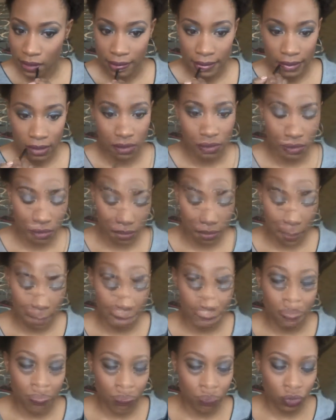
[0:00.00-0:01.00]
So now I'm
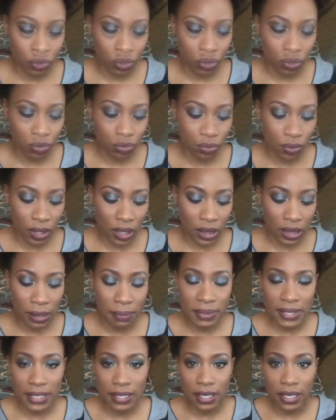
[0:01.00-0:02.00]
going to do a
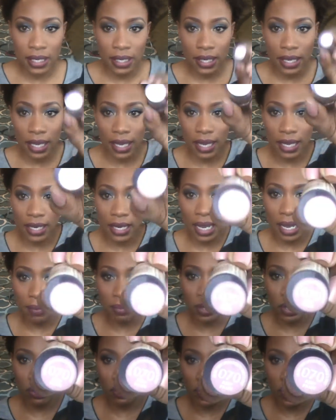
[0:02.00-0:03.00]
lipstick, and
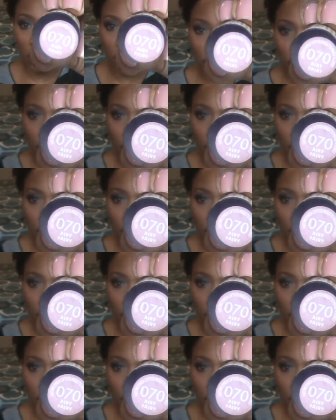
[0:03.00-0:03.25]
I'm using